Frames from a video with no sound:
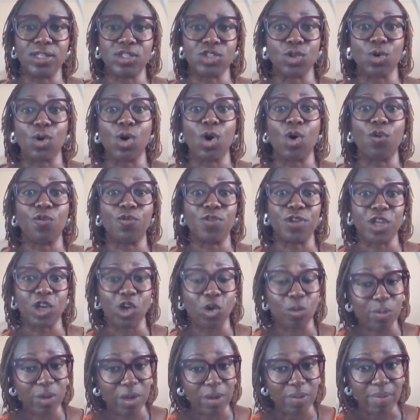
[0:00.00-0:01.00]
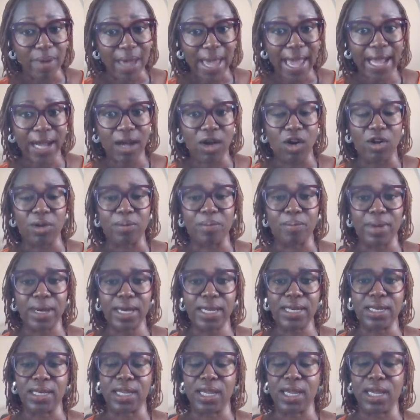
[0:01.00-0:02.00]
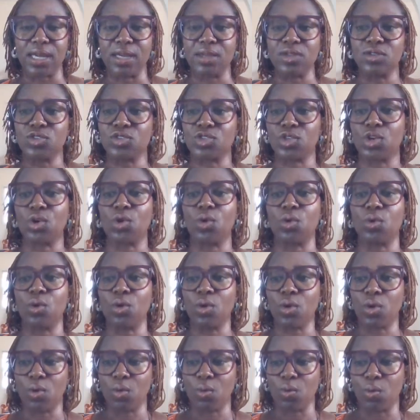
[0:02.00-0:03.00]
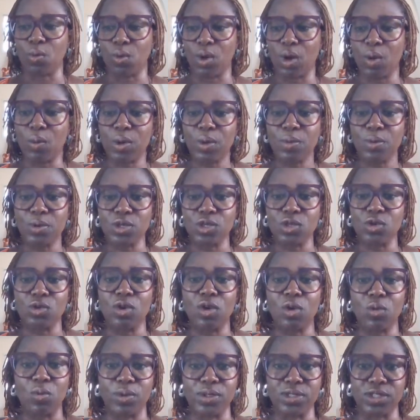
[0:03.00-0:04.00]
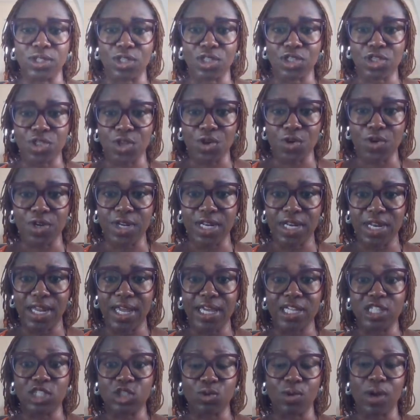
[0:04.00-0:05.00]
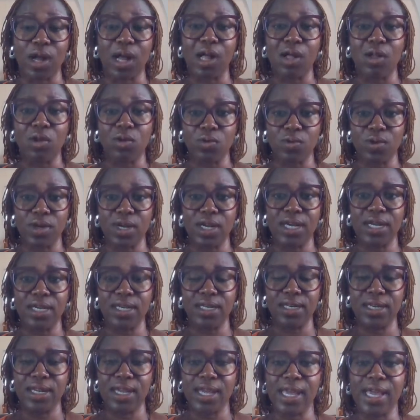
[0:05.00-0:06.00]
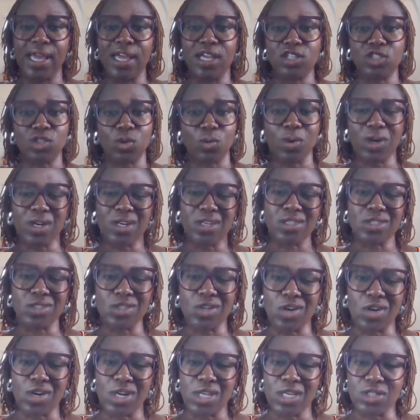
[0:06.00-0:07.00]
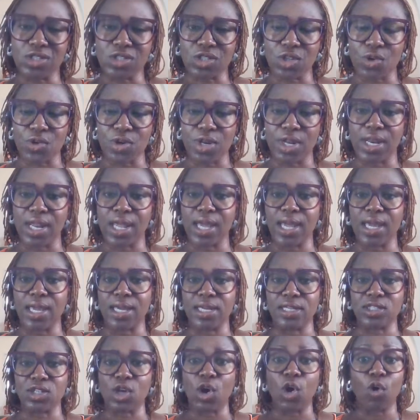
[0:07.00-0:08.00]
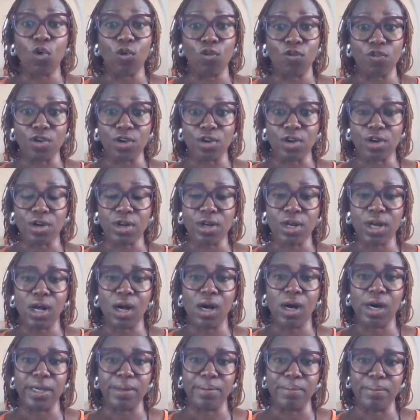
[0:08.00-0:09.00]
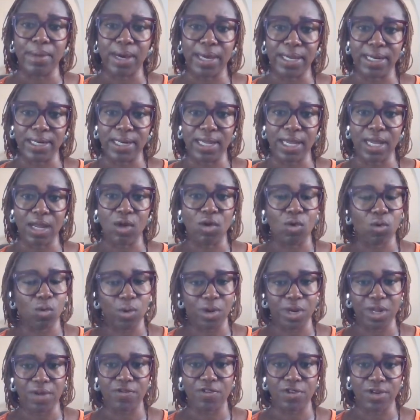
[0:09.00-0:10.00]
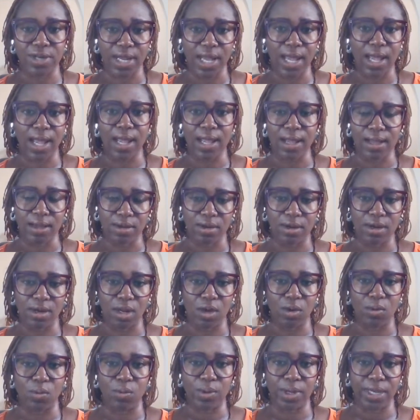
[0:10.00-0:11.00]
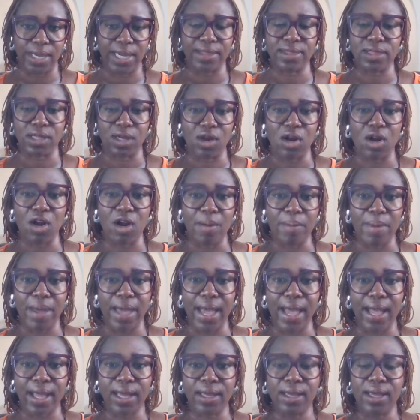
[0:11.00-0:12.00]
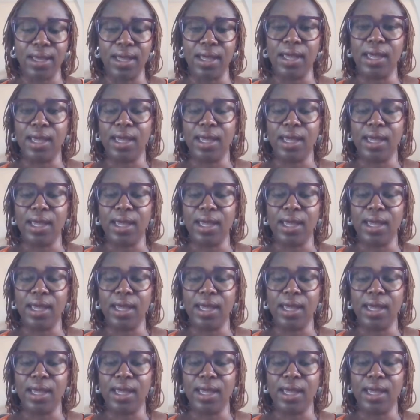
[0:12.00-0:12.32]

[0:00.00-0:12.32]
And so hopefully he'll be back on Monday. So what we were doing was a 30-day trial run. So we're going to start his 30 days over on Monday or whatever day, you know, we get the car back.